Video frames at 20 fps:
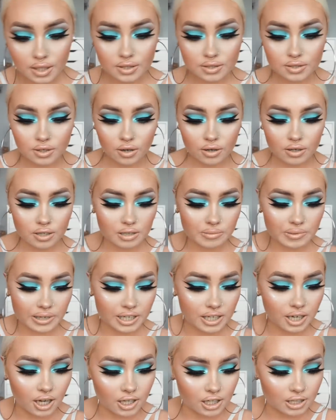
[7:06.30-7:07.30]
Talking about
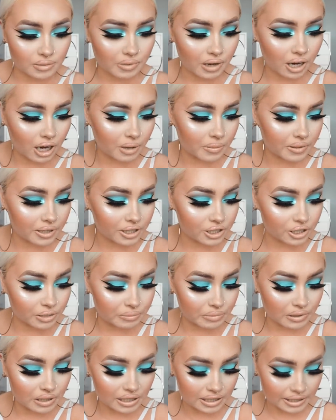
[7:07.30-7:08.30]
Colourpop, can you
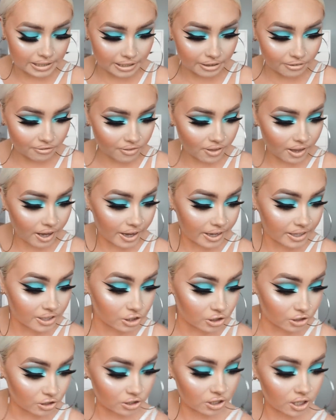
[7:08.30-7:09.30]
believe that I
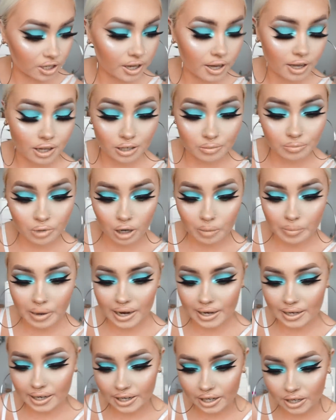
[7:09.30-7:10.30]
used a Colourpop
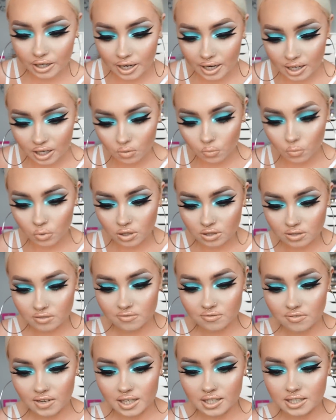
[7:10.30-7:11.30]
highlighter and it wasn't
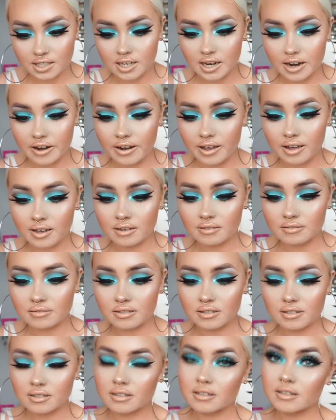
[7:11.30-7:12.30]
flexitarian?
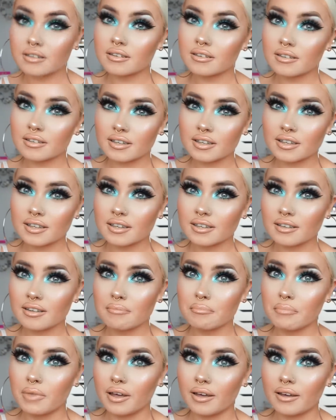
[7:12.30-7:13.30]

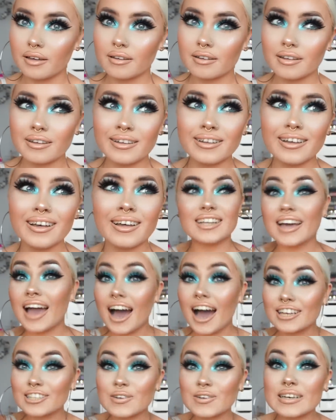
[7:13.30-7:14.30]
Mate.
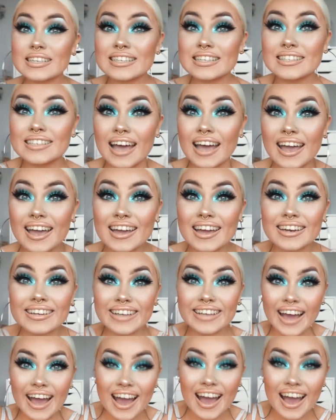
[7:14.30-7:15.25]
As I was saying,